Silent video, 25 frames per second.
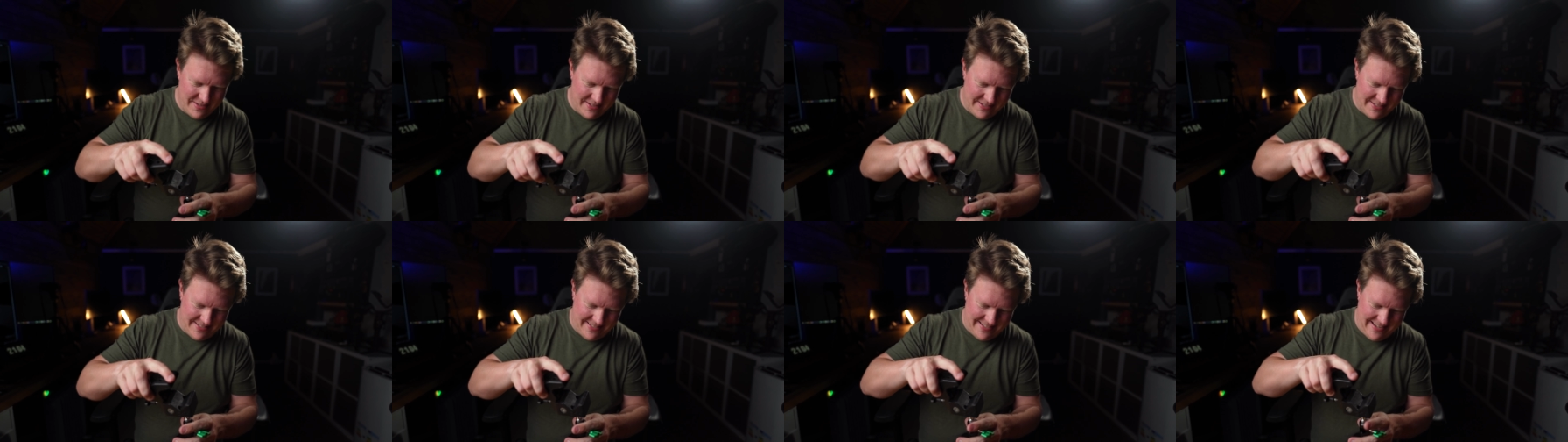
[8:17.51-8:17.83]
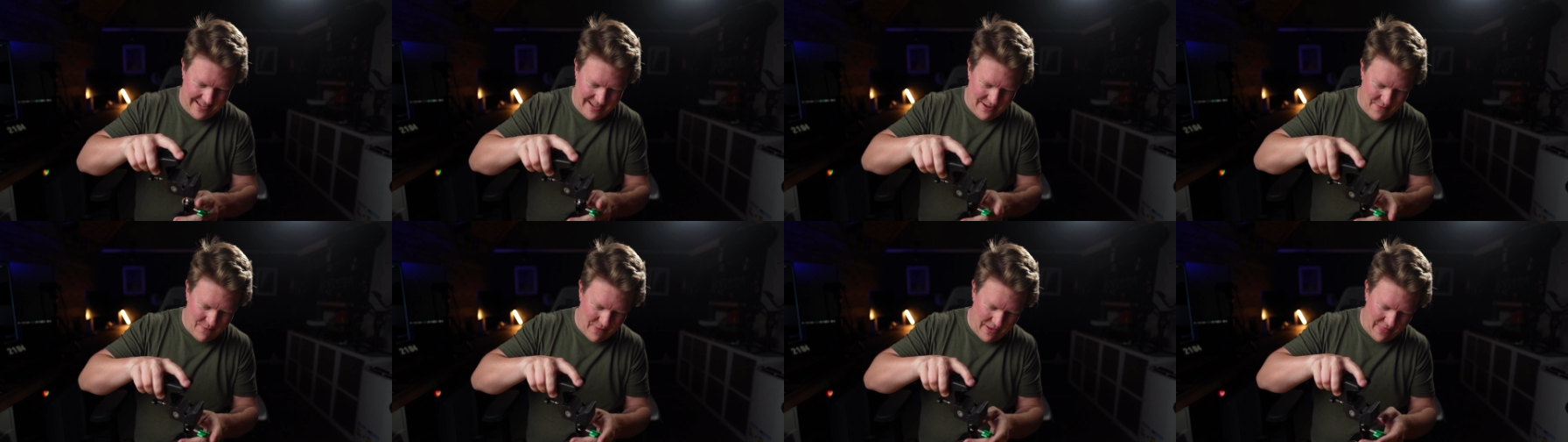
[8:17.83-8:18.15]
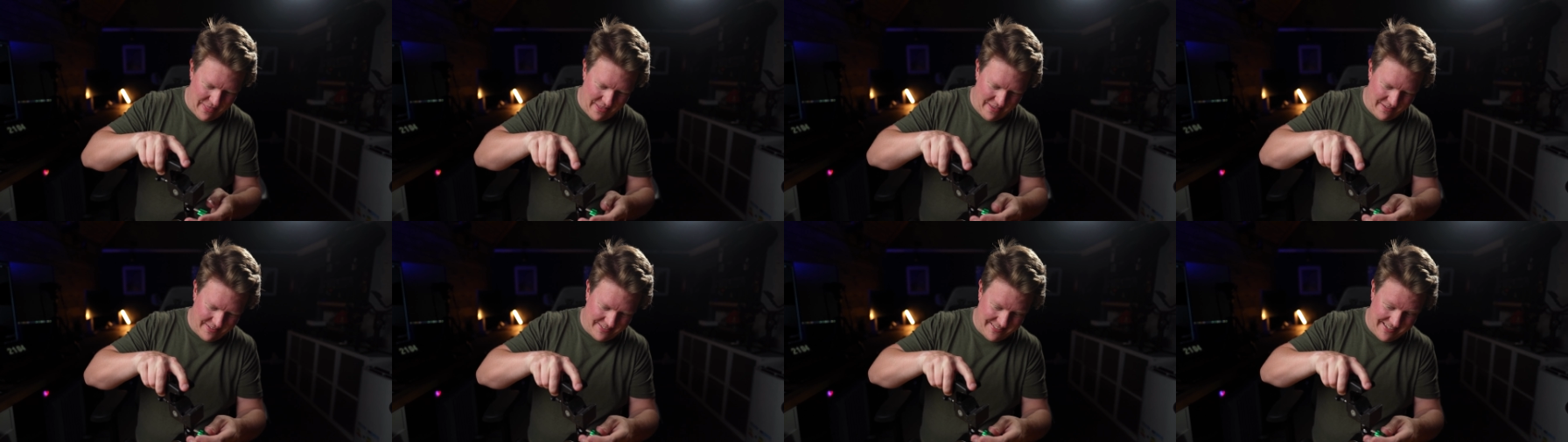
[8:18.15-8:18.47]
Seeing
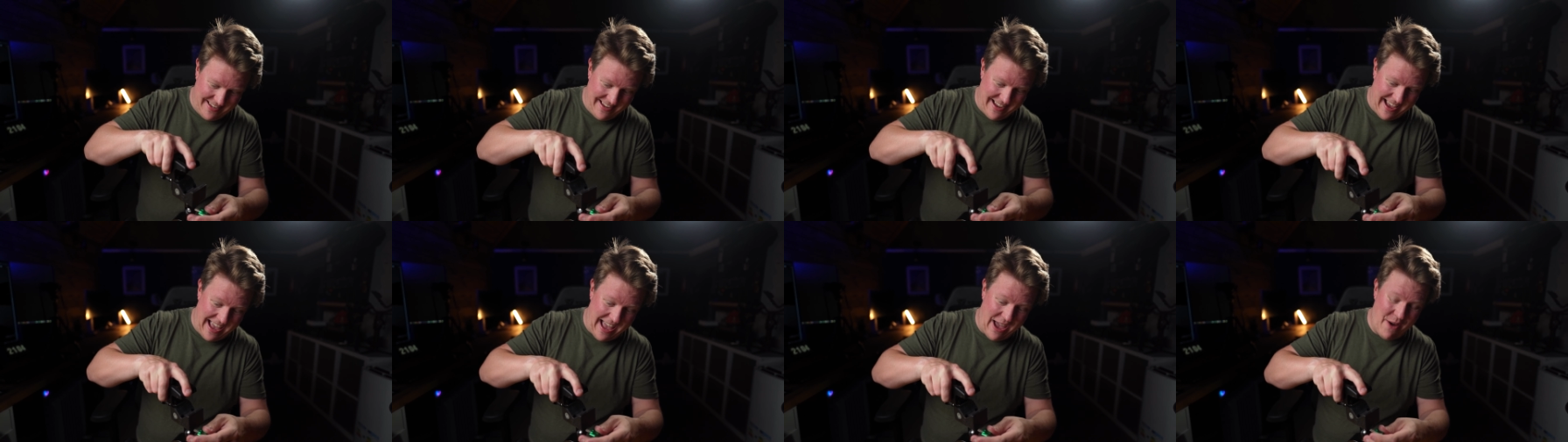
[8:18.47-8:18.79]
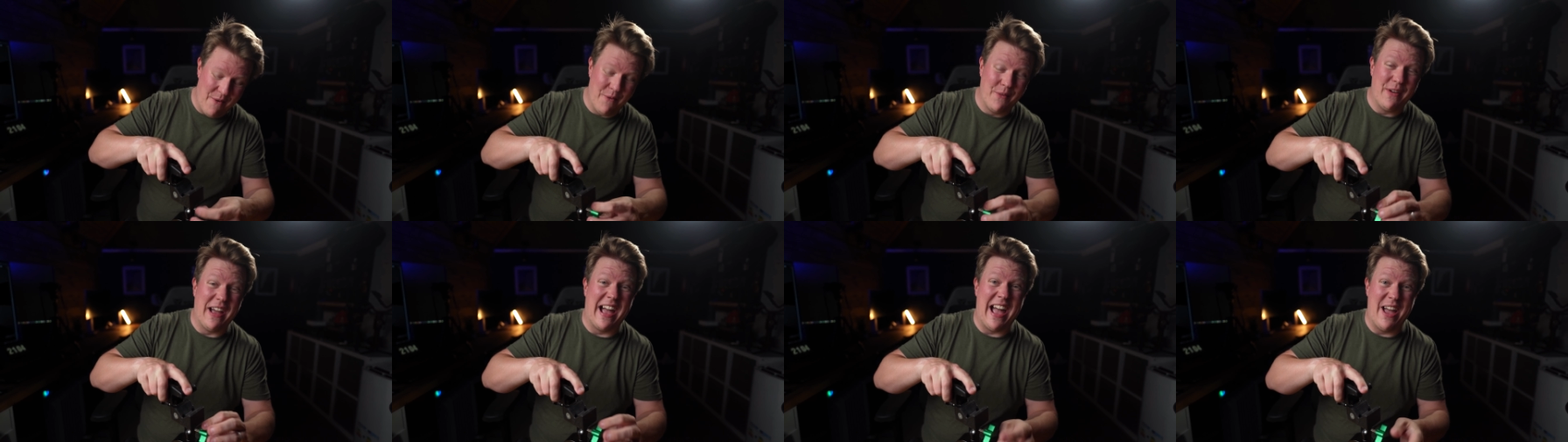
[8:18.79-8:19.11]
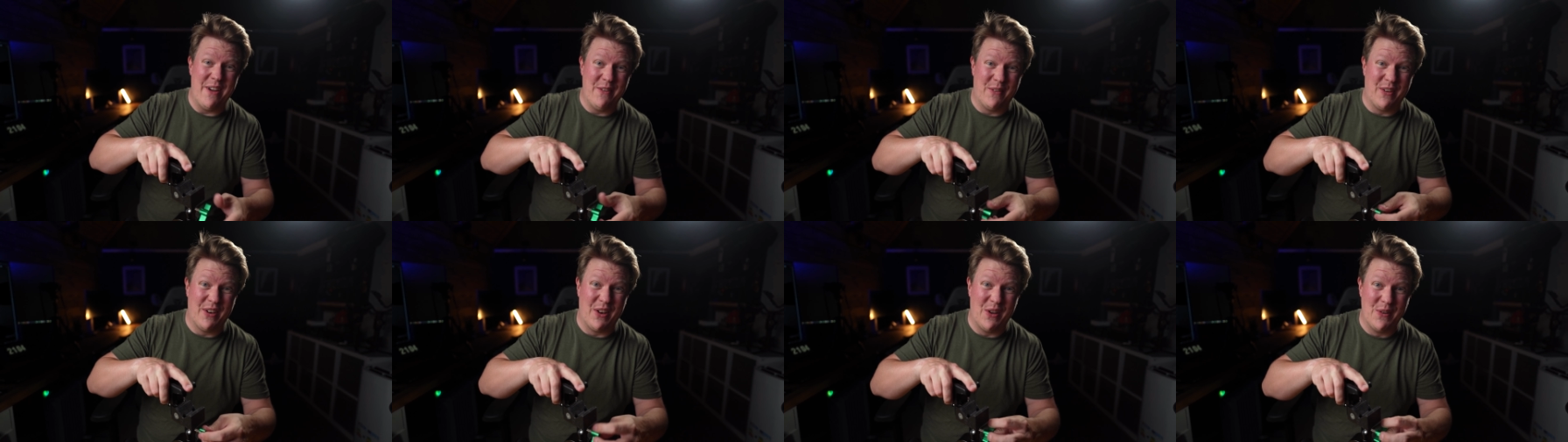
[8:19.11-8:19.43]

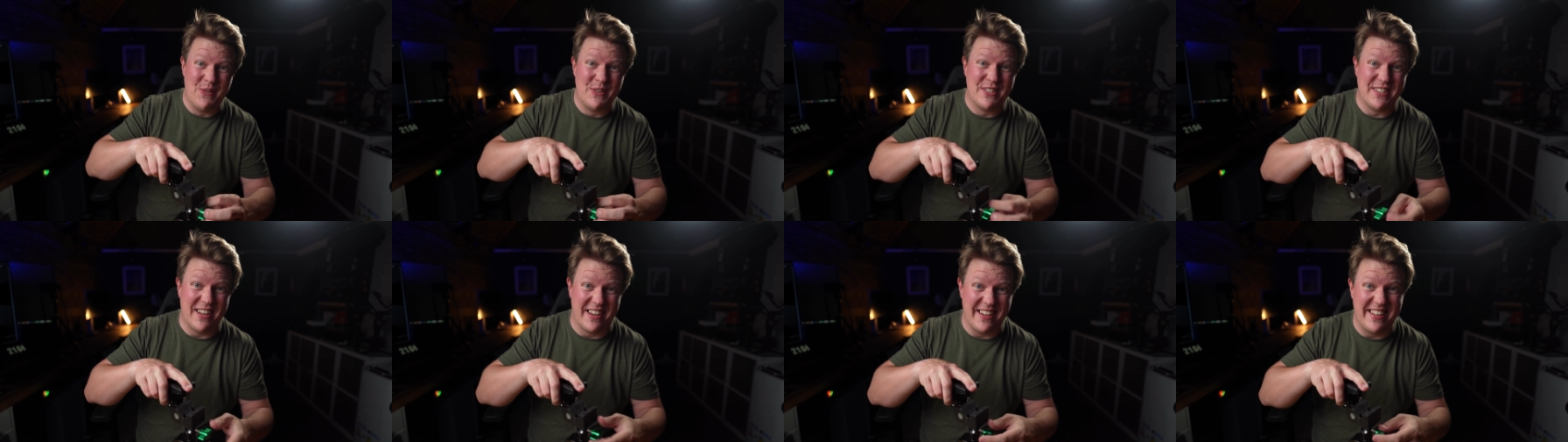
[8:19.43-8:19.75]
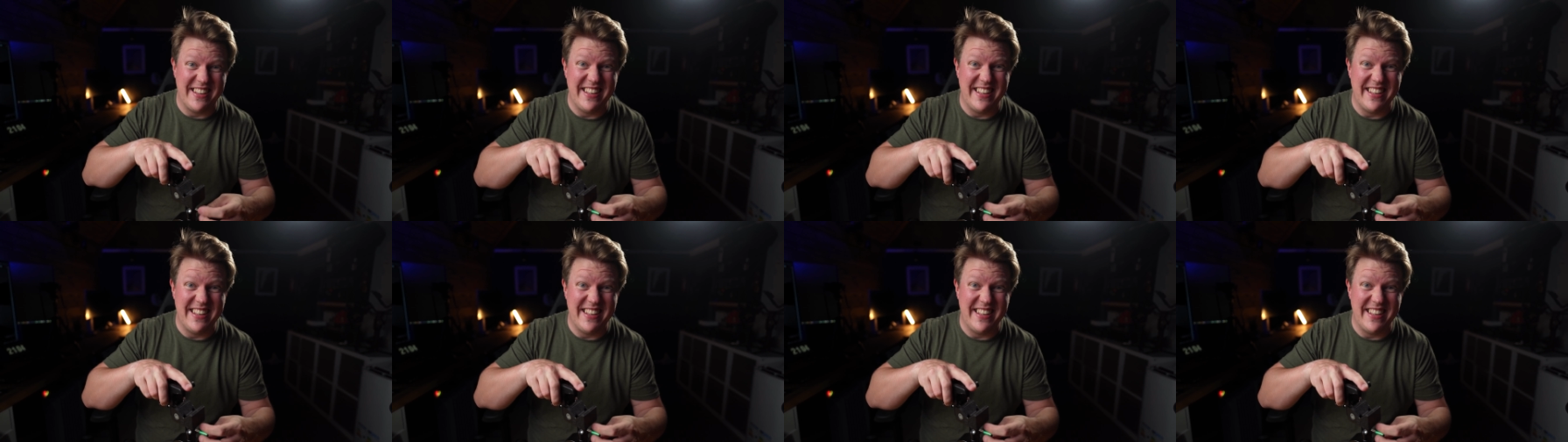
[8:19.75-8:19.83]
how close I